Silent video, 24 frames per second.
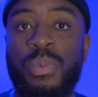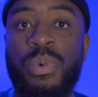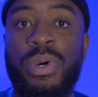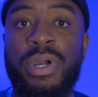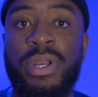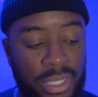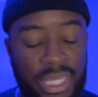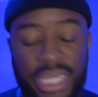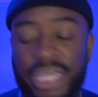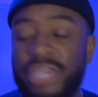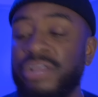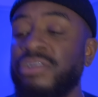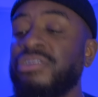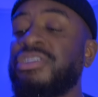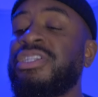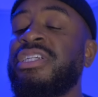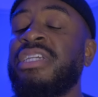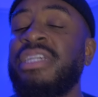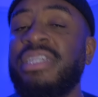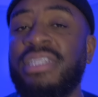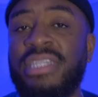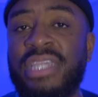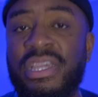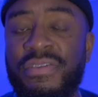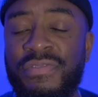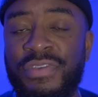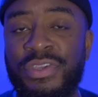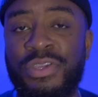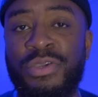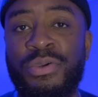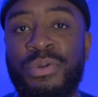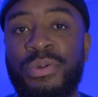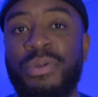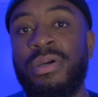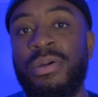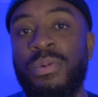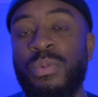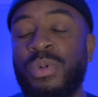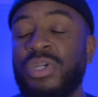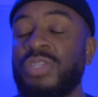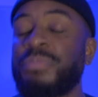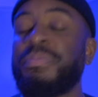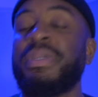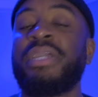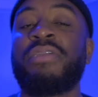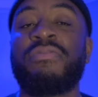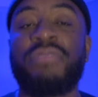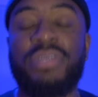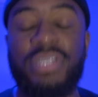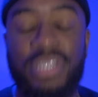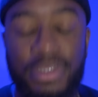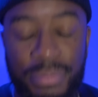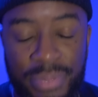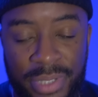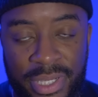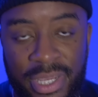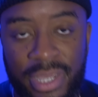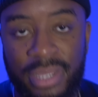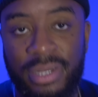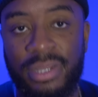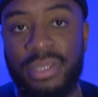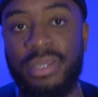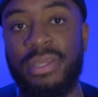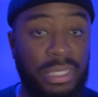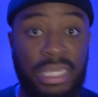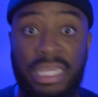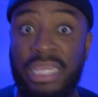what he or she is giving you, what's being reciprocated.